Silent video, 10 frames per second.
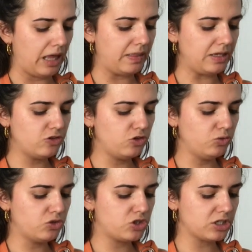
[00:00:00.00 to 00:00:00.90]
And these
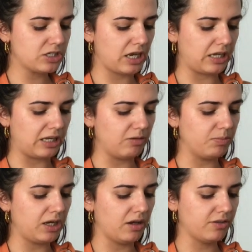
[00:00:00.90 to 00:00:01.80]
dudes just like give
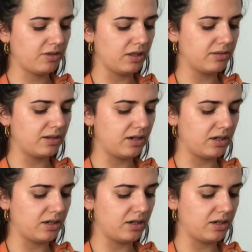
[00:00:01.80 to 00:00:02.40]
me unsolicited